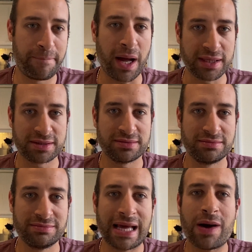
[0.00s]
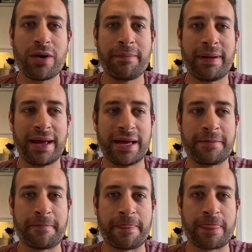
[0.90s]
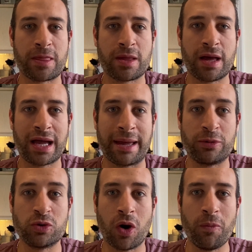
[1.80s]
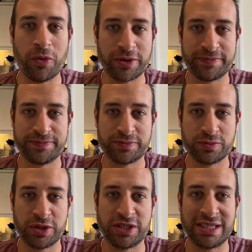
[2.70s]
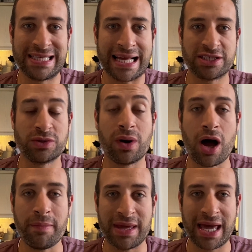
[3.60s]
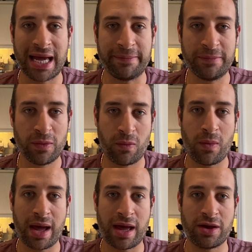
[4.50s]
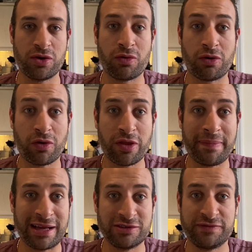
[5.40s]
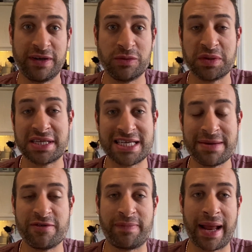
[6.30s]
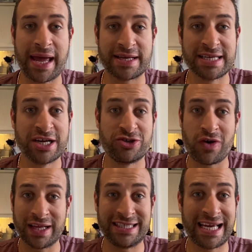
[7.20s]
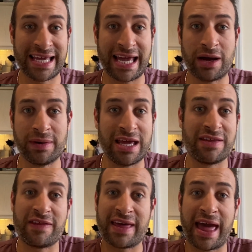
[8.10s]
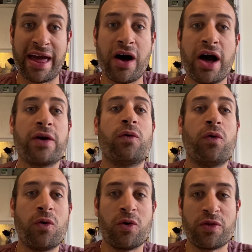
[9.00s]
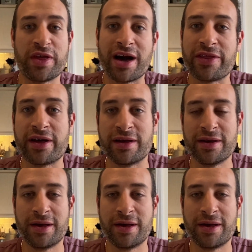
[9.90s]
But now I'm playing a game called Onward, which is a tactical army game where you're on the battlefield with a team of players trying to take out either the AI or the other